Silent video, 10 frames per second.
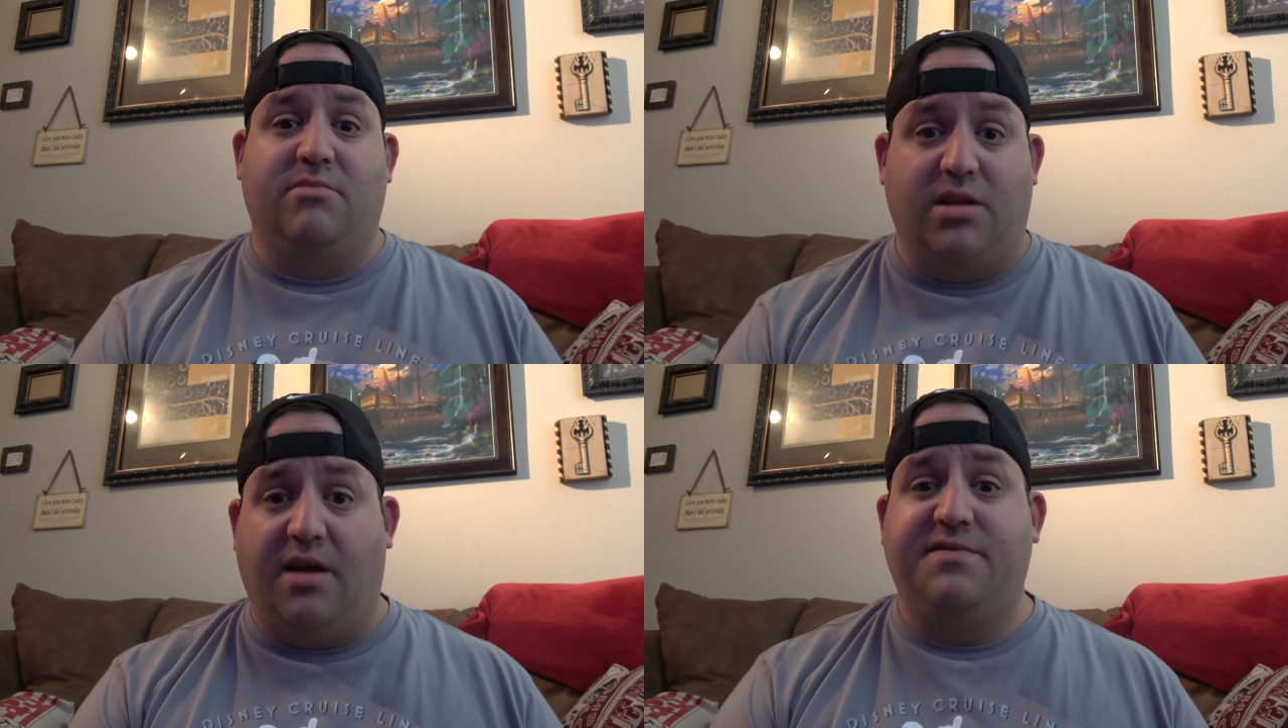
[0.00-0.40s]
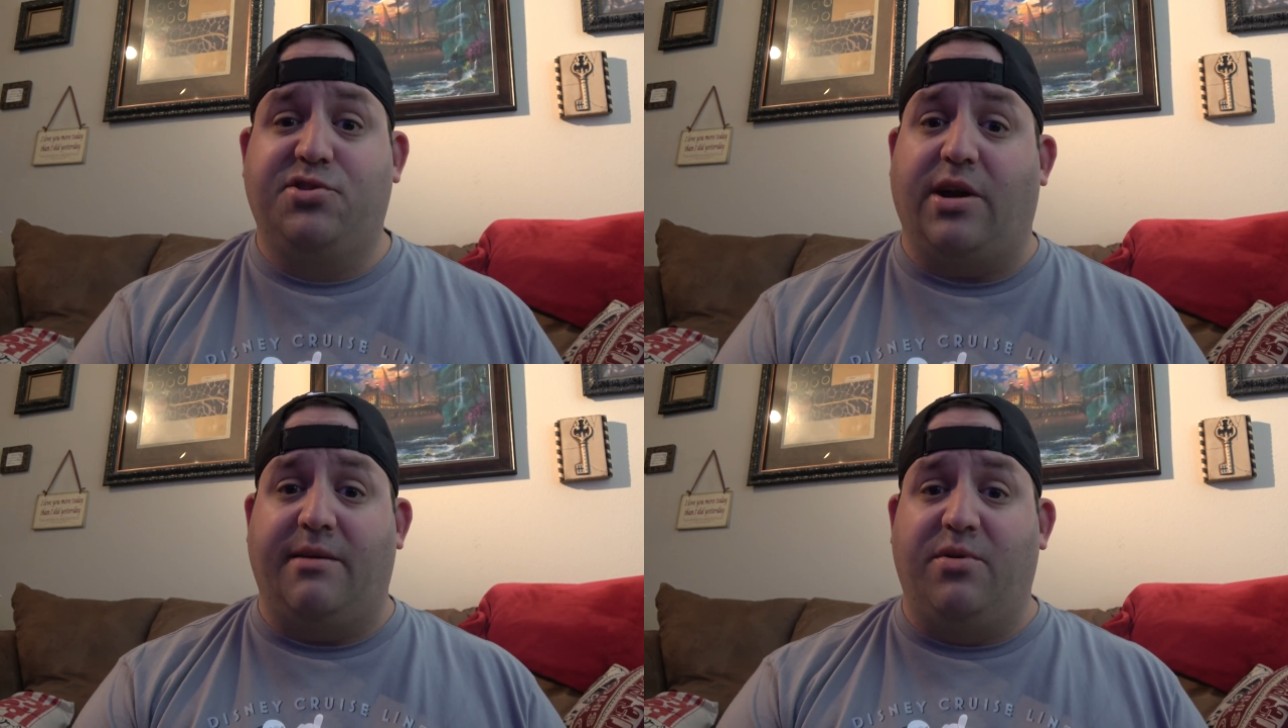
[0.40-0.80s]
Loved
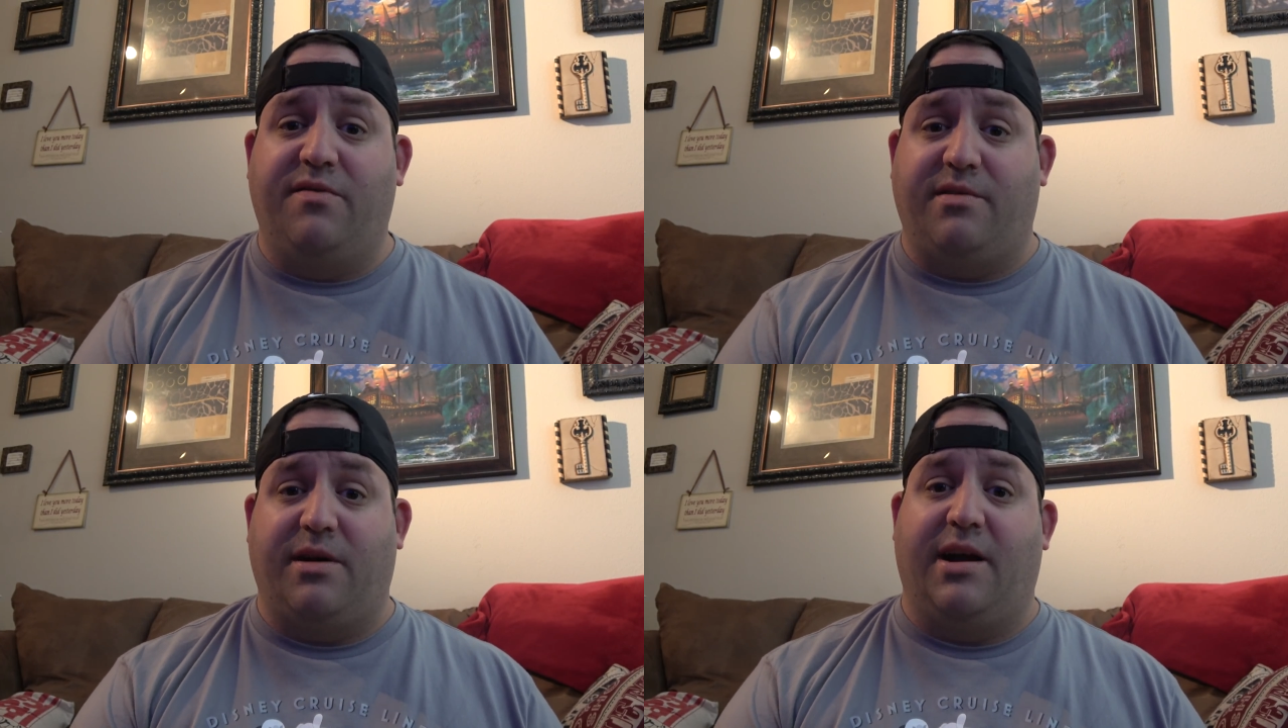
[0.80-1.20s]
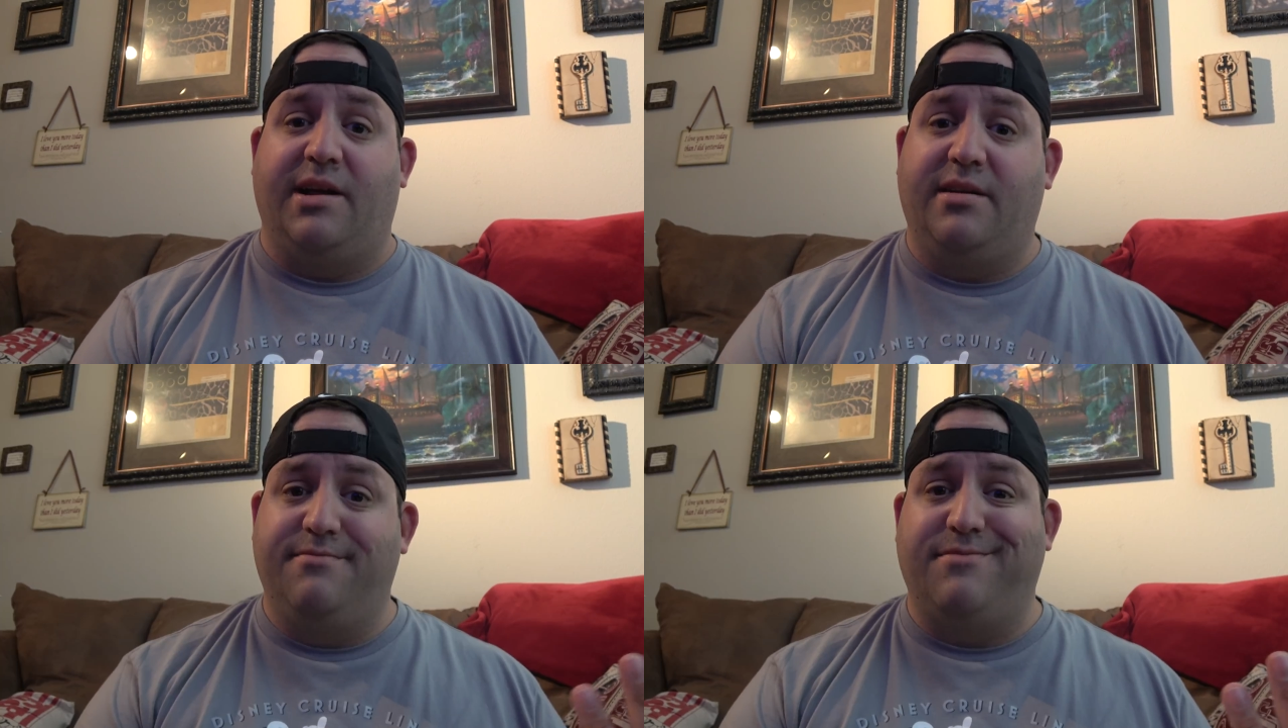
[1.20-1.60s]
Great Movie
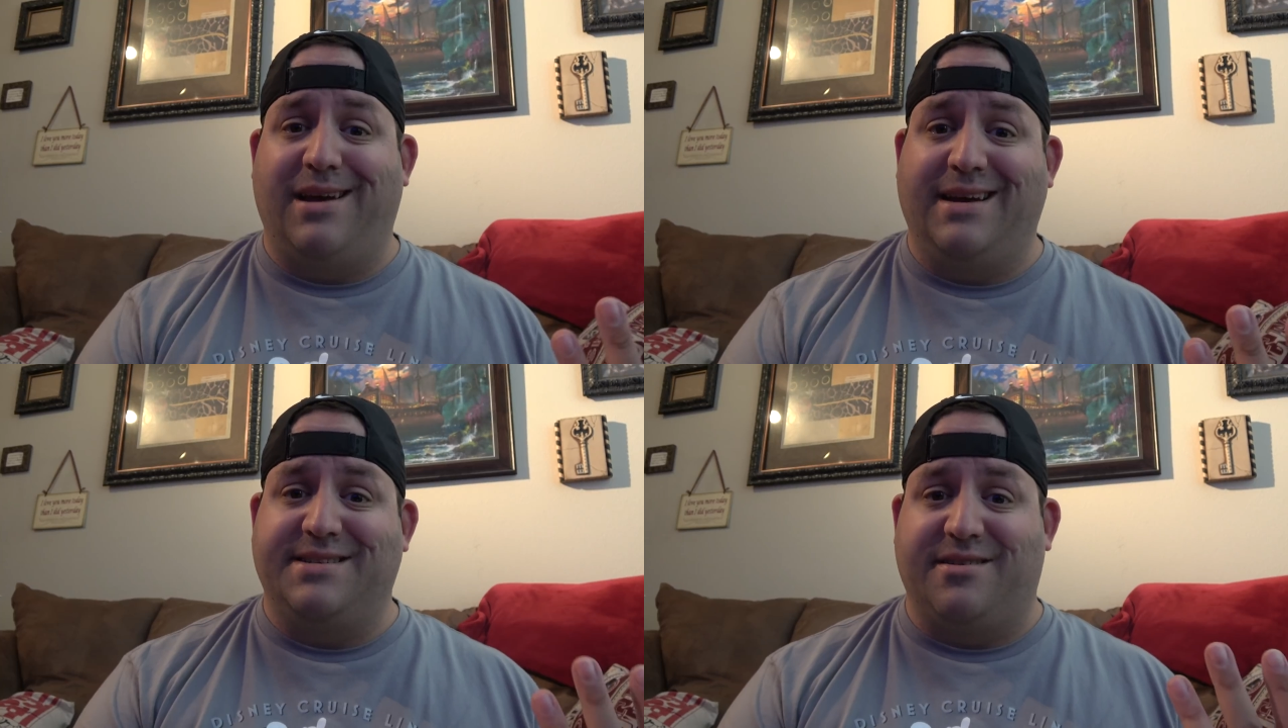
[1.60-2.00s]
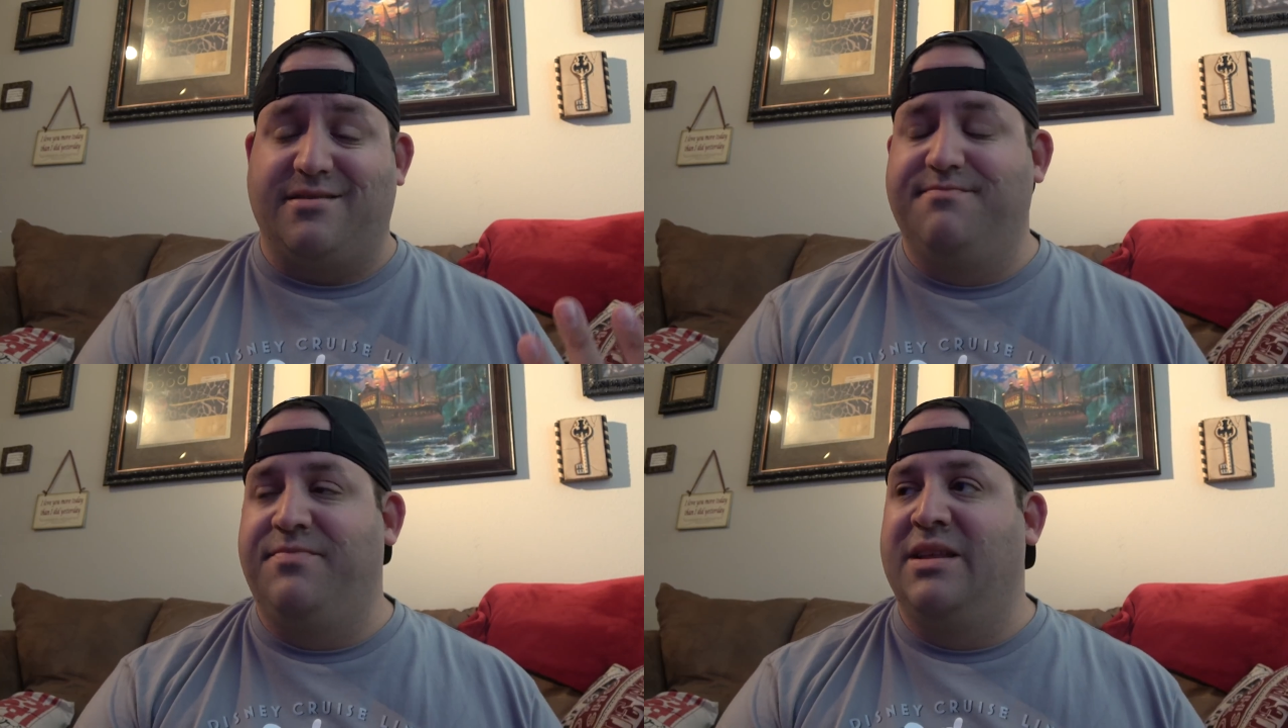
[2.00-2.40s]
Ride,
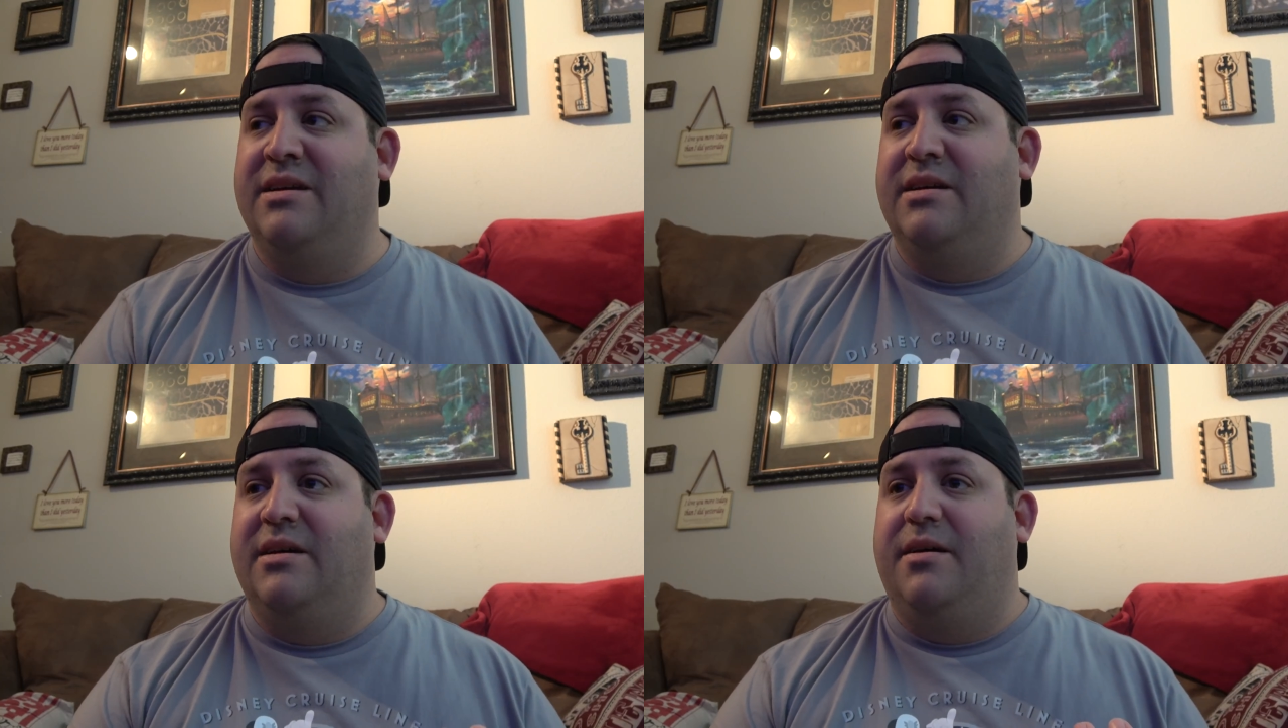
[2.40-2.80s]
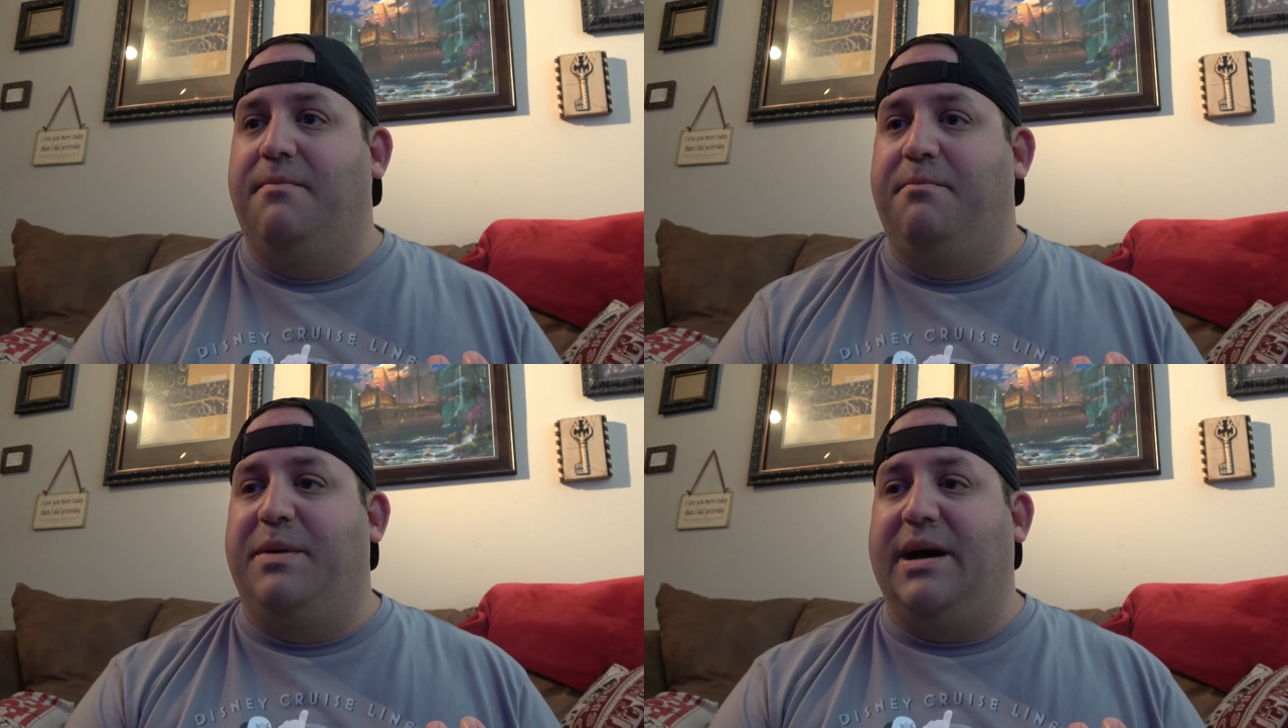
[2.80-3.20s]
actor.
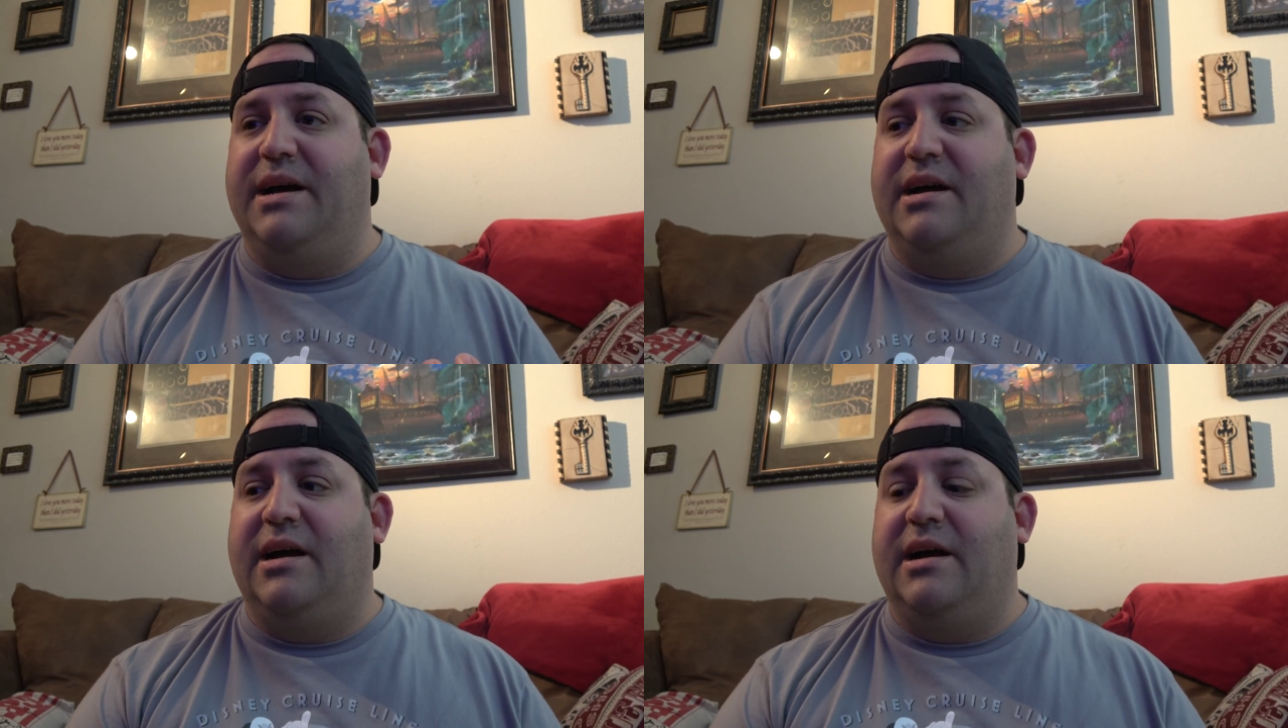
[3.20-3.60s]
But